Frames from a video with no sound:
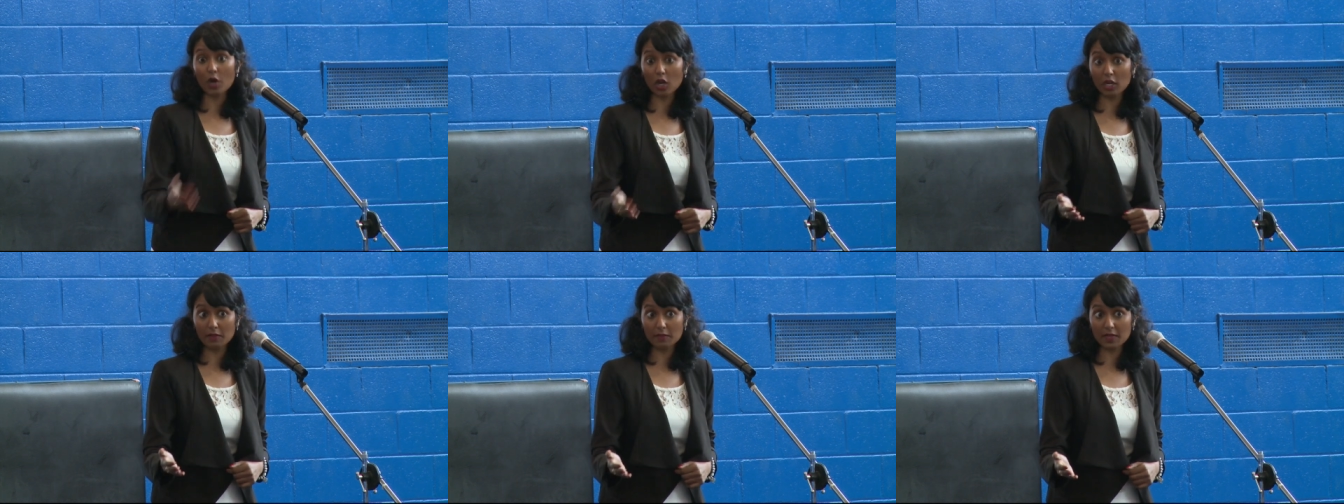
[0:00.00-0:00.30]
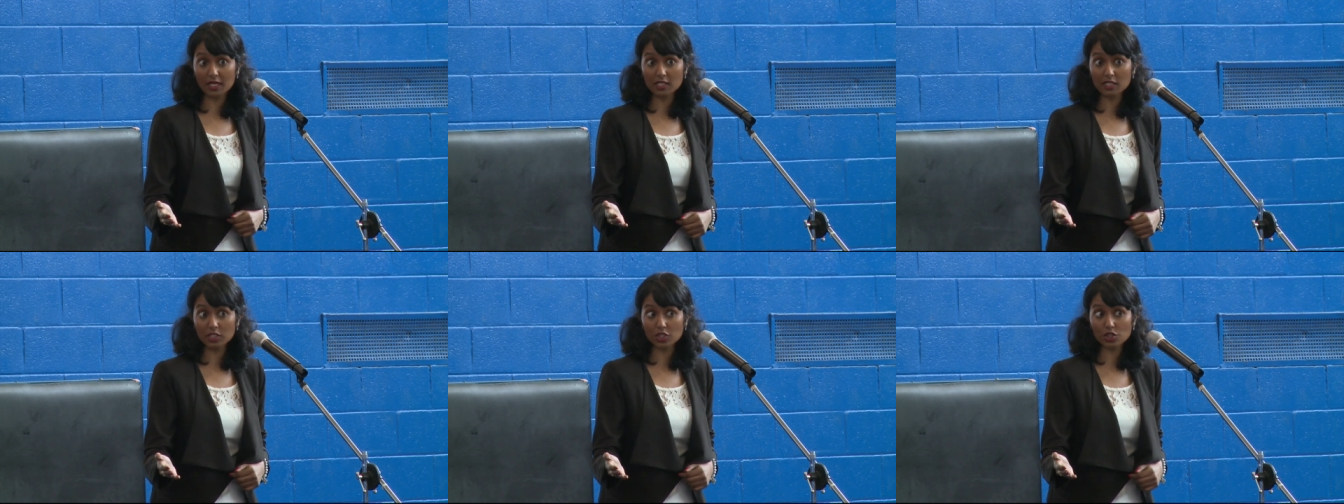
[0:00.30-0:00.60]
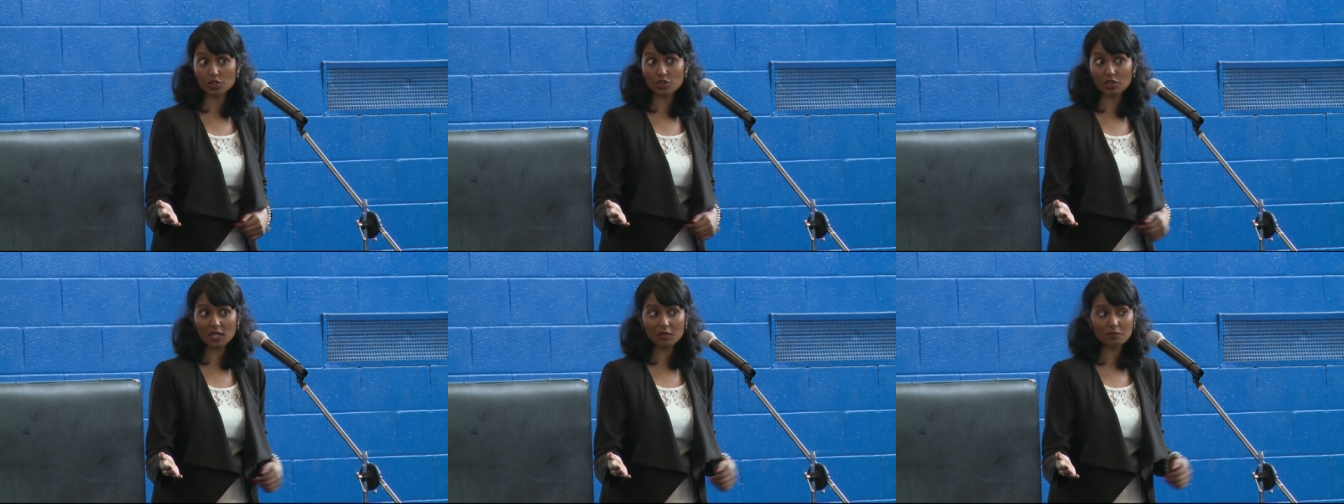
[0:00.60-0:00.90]

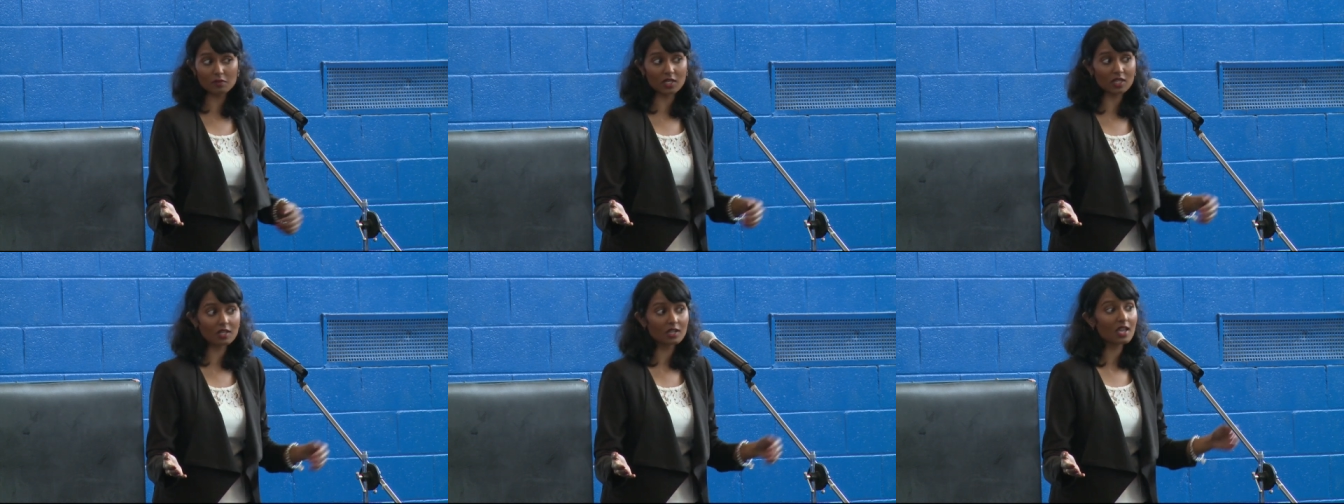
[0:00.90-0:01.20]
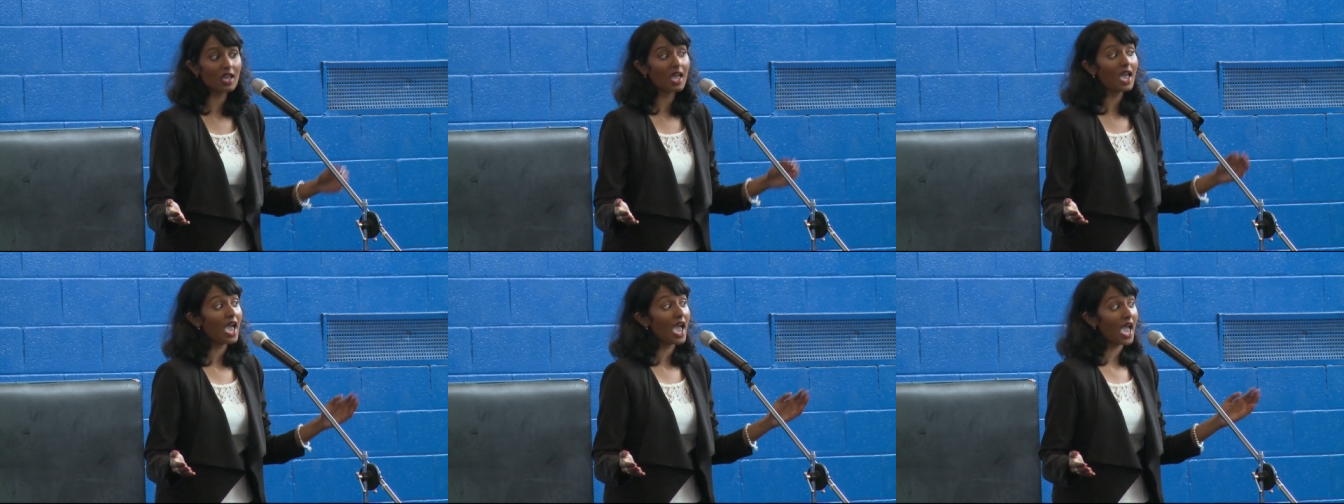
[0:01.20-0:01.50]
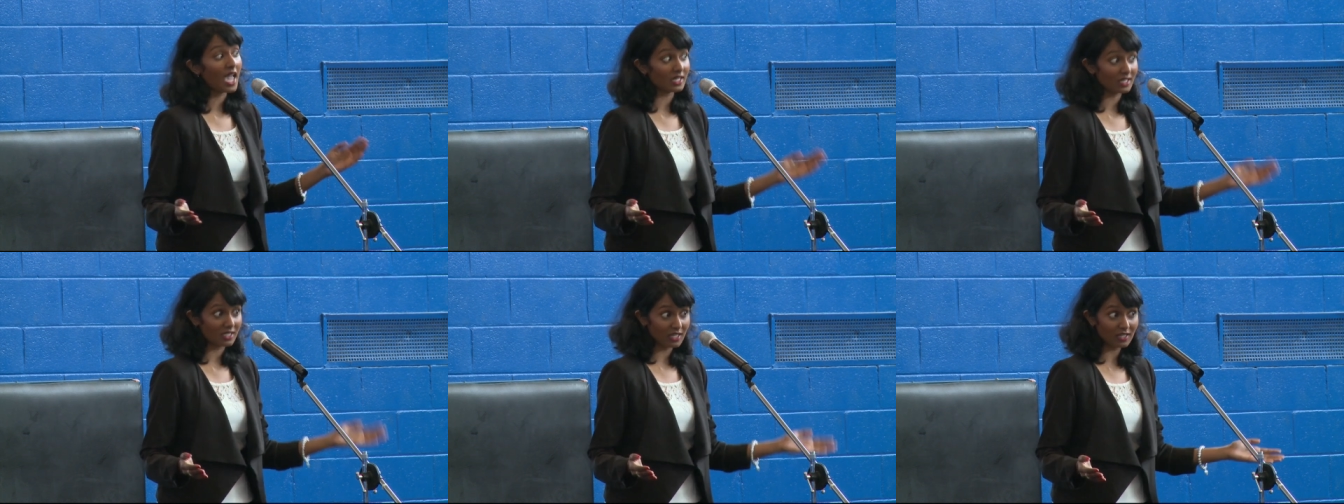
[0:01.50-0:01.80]
polymyxin treatment
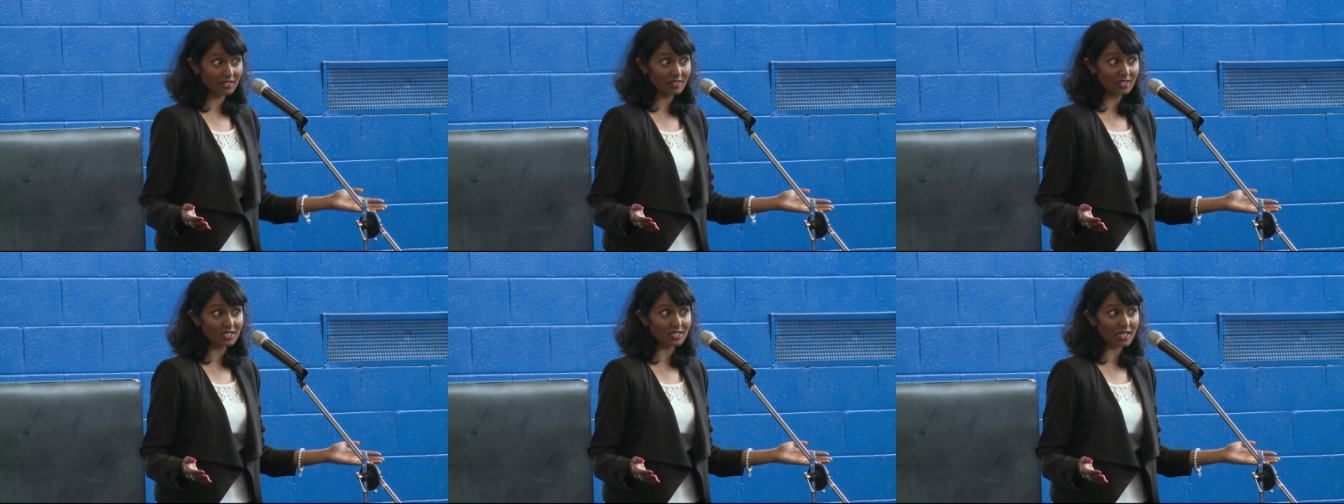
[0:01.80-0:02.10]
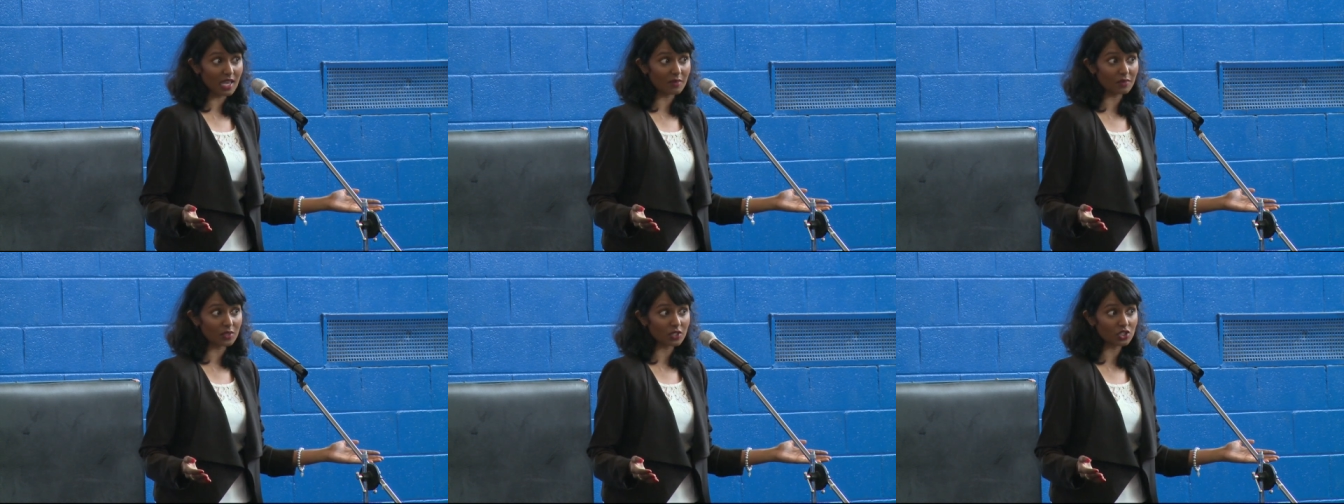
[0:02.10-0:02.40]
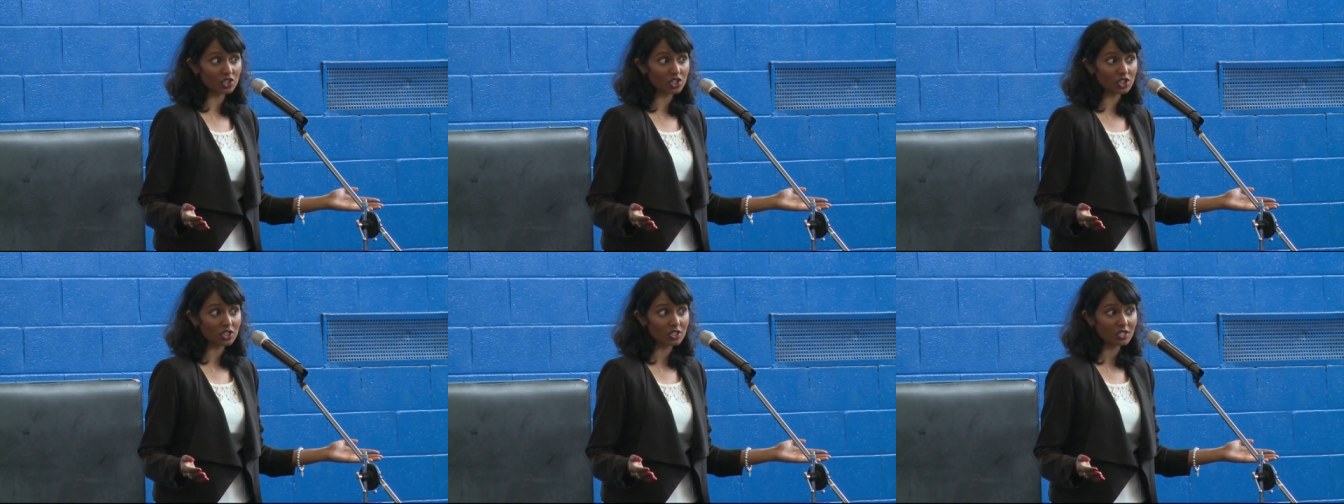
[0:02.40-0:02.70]
and kidney
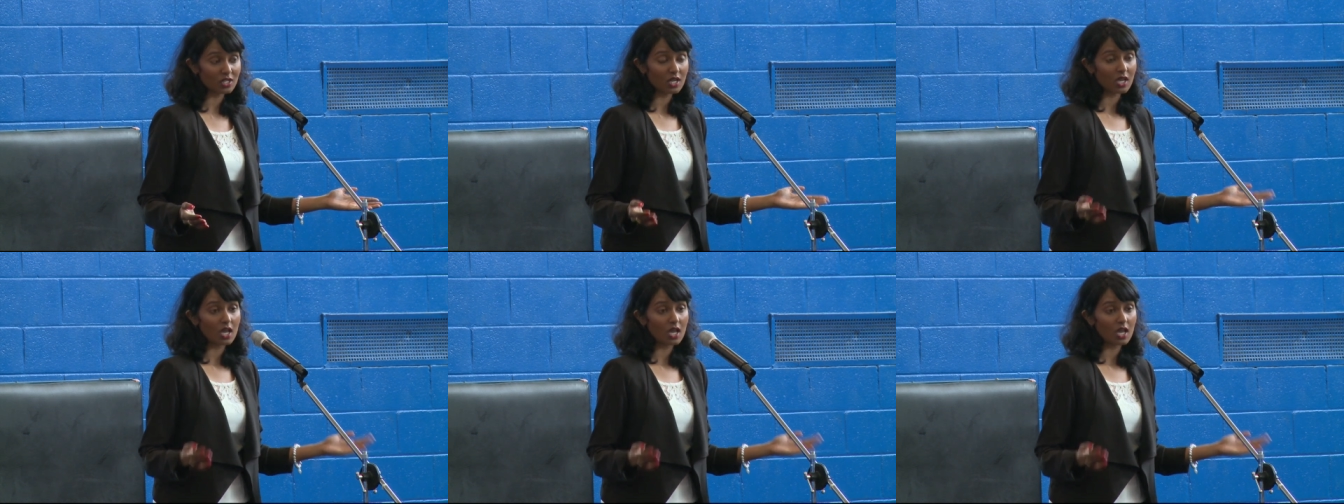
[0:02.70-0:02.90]
damage.